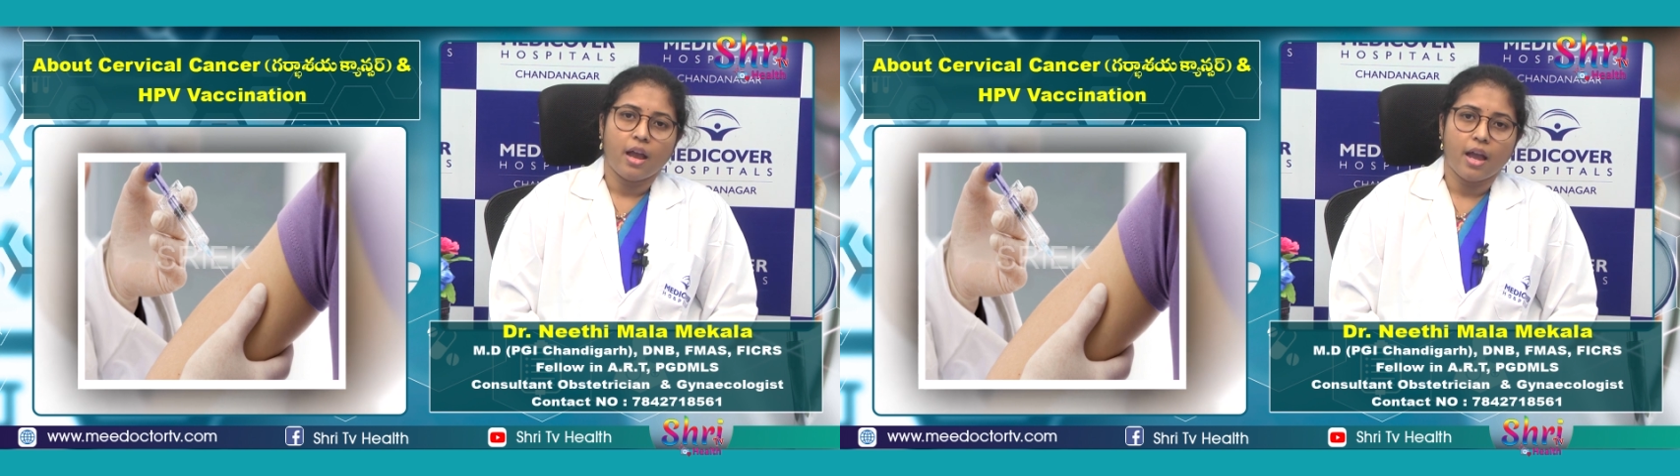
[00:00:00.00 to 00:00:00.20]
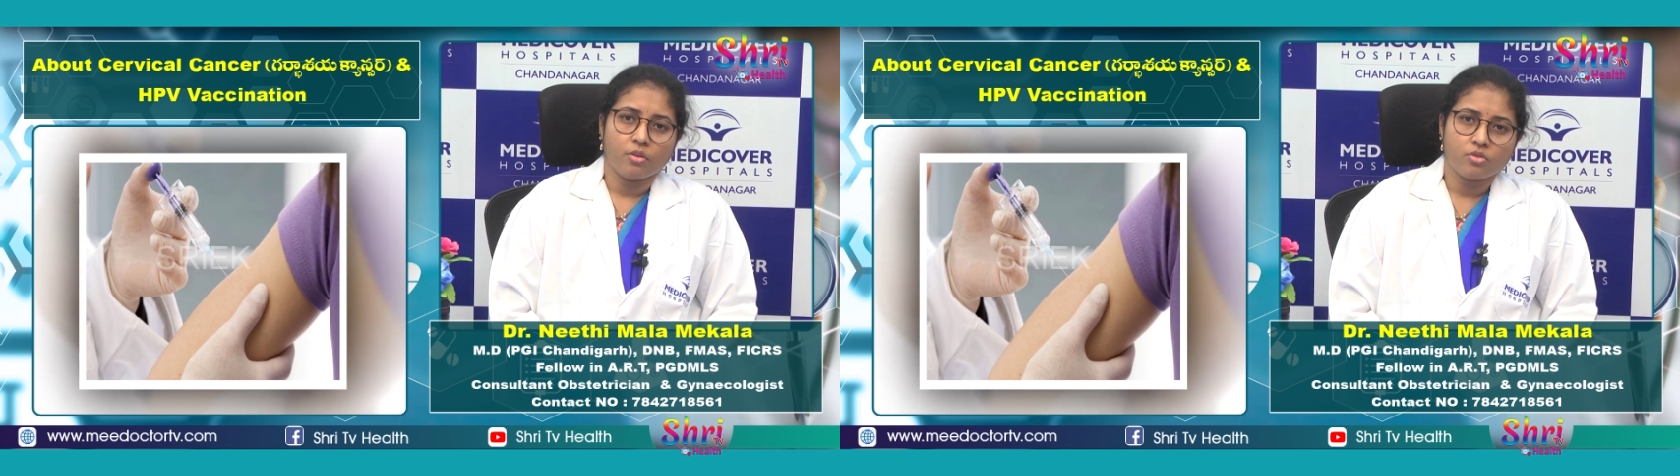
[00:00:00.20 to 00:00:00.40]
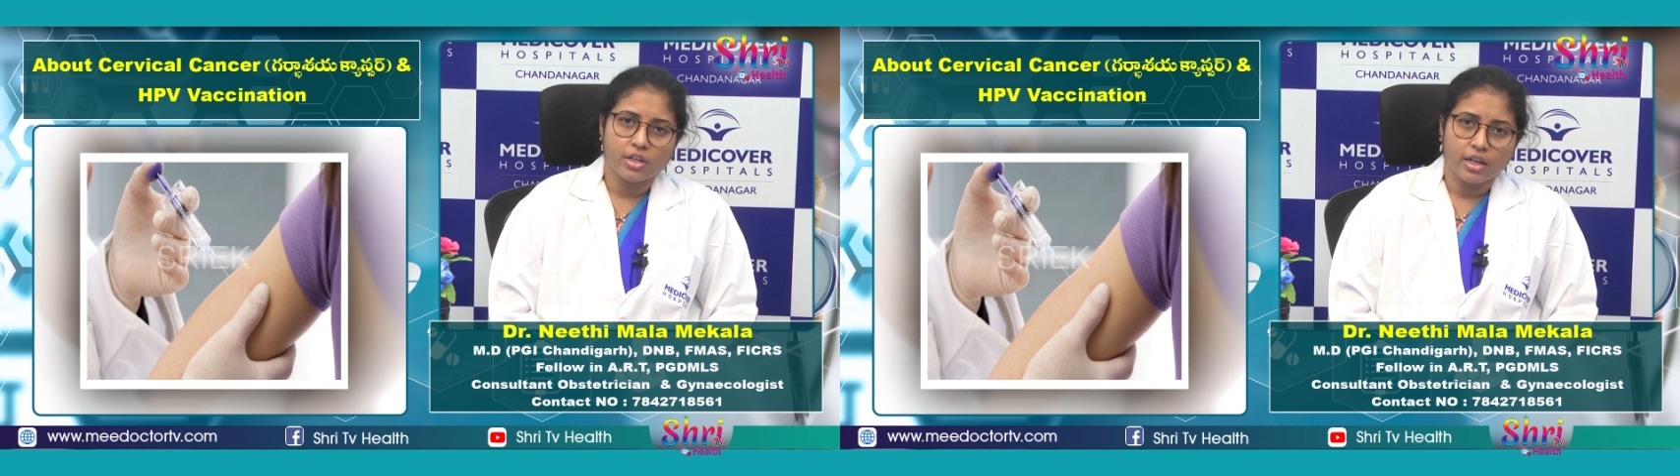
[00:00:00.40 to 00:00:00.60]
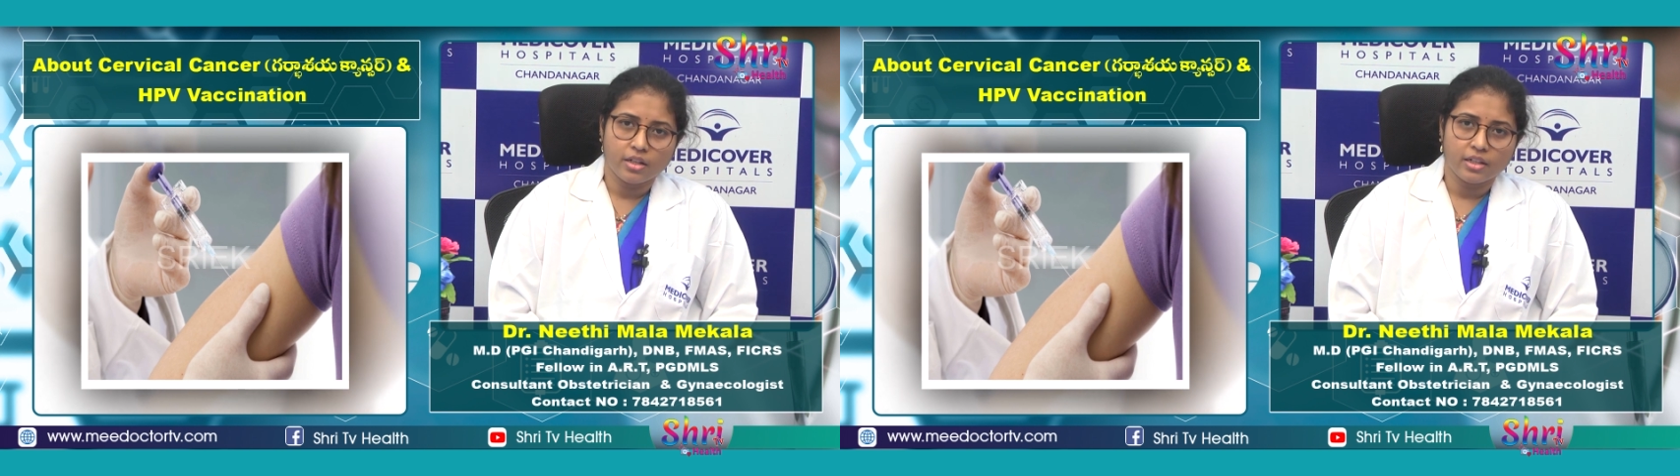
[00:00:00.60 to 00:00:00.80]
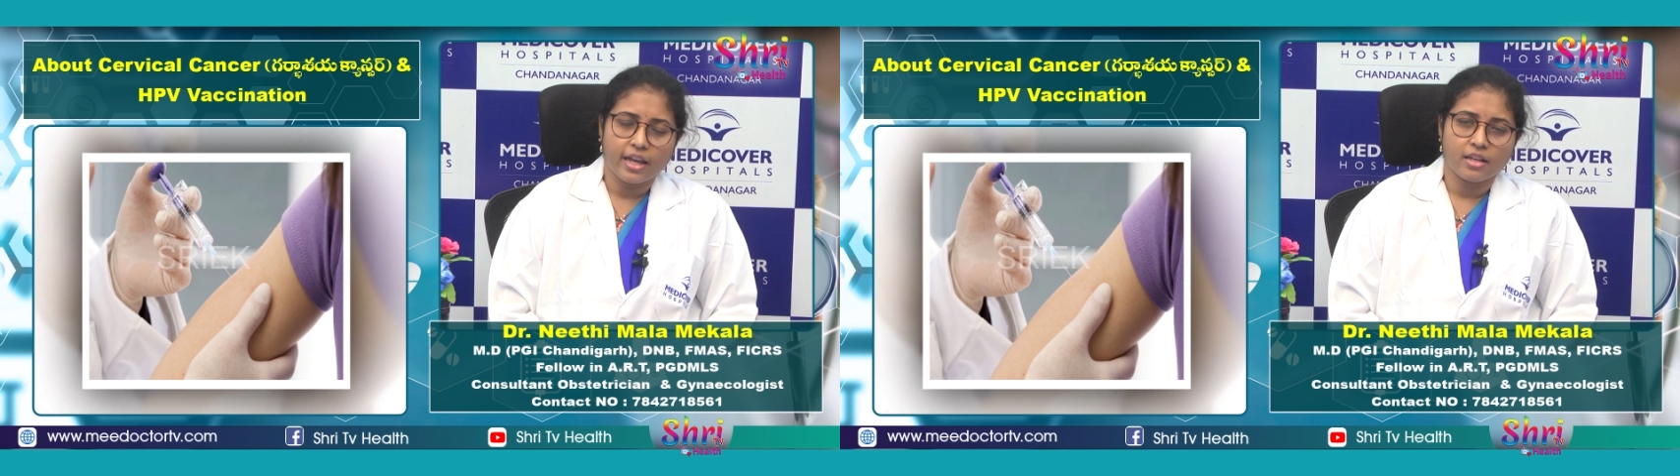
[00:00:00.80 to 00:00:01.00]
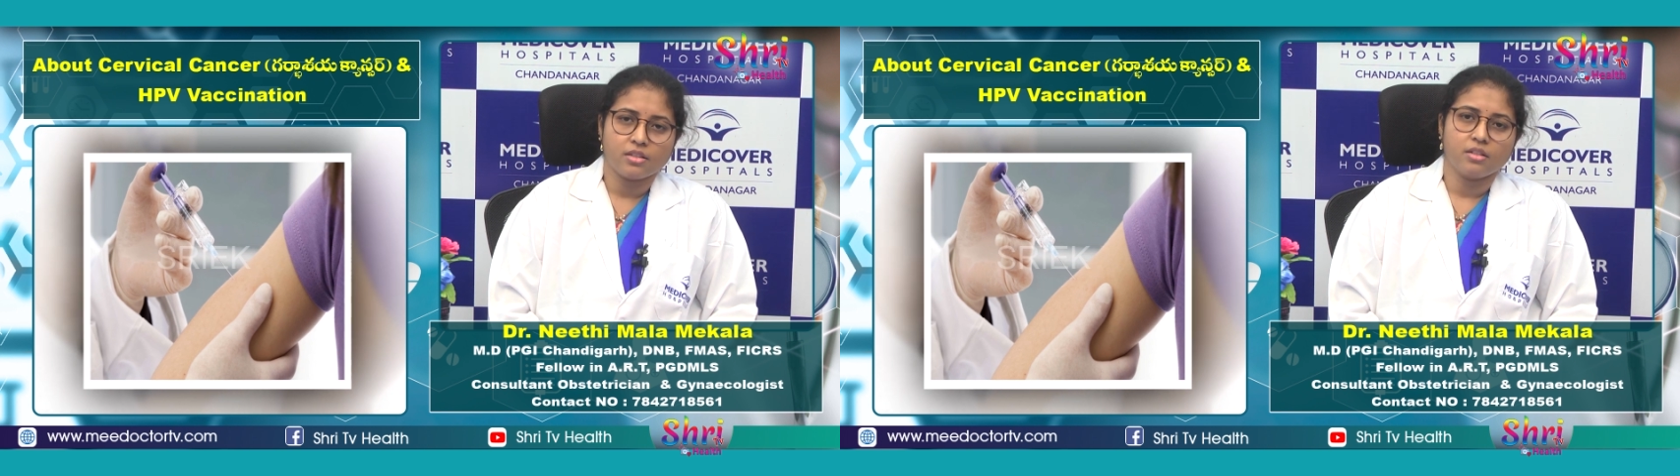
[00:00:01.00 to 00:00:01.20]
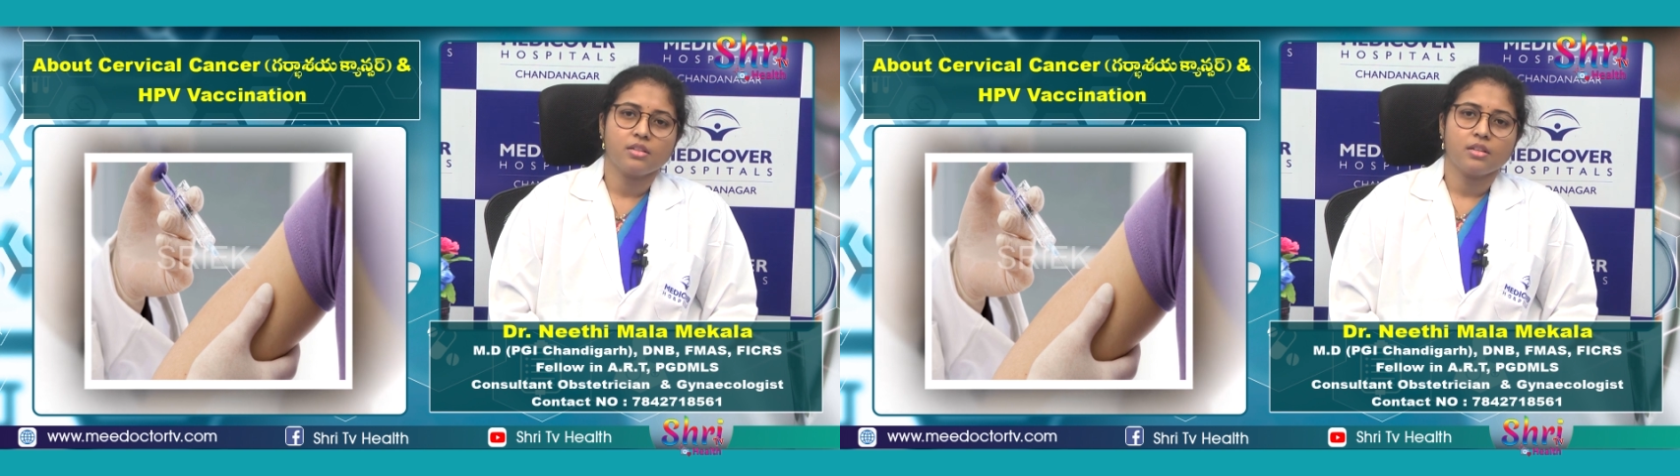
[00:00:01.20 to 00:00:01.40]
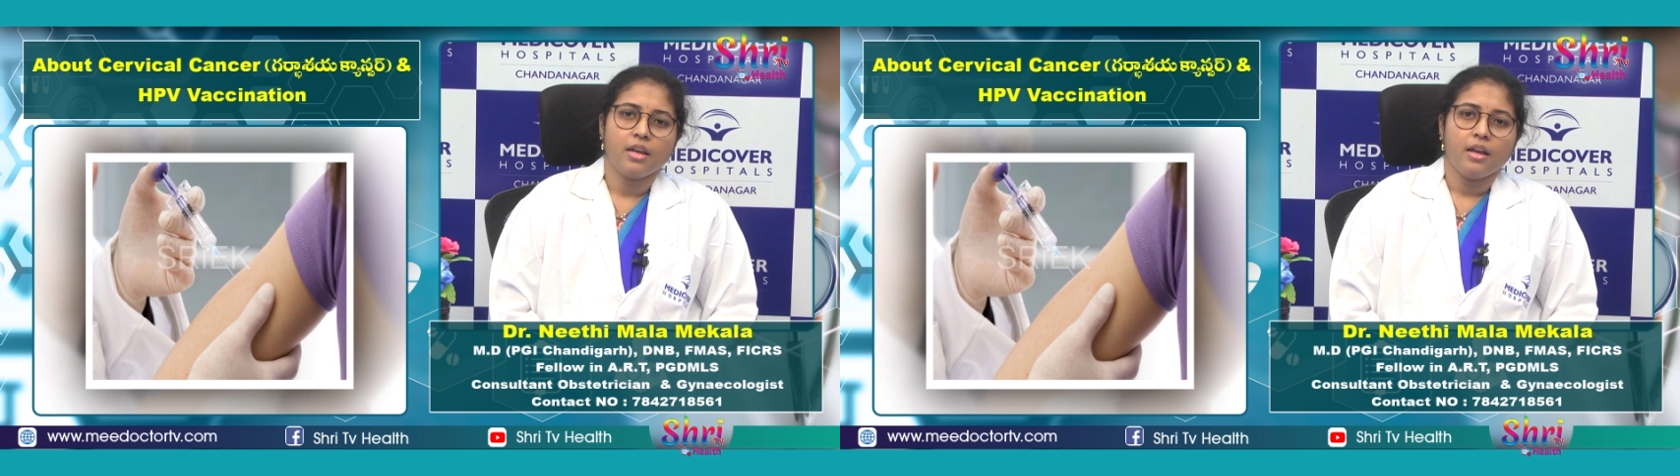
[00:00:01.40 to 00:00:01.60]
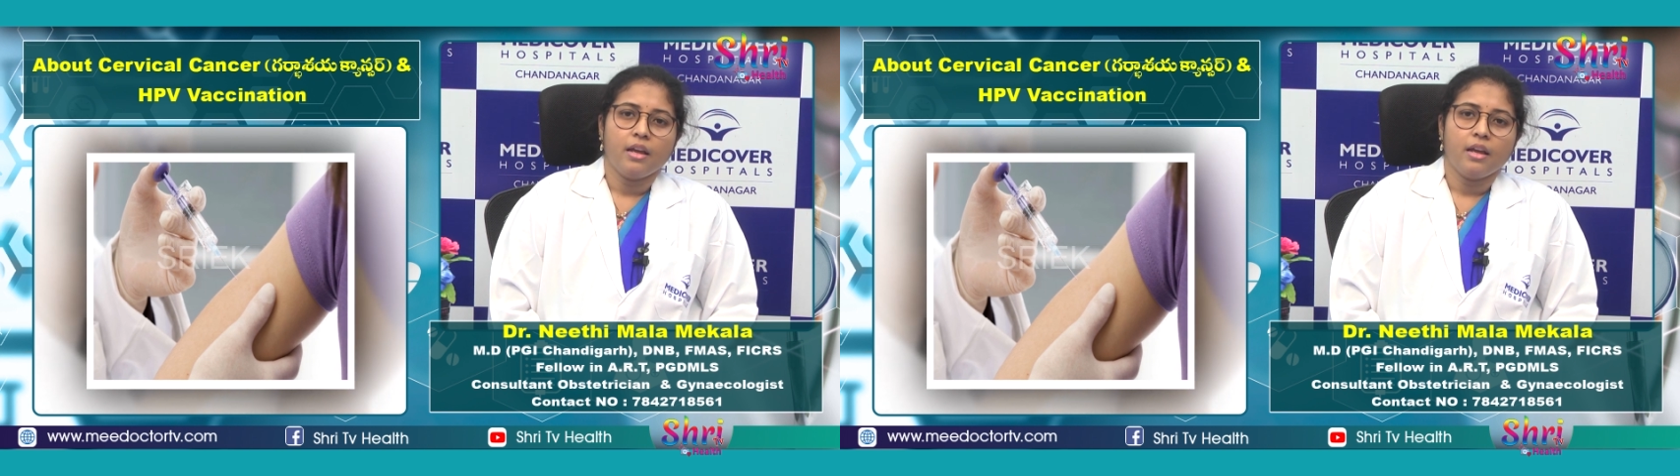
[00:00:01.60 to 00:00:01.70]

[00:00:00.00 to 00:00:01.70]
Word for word: anogenital cancers,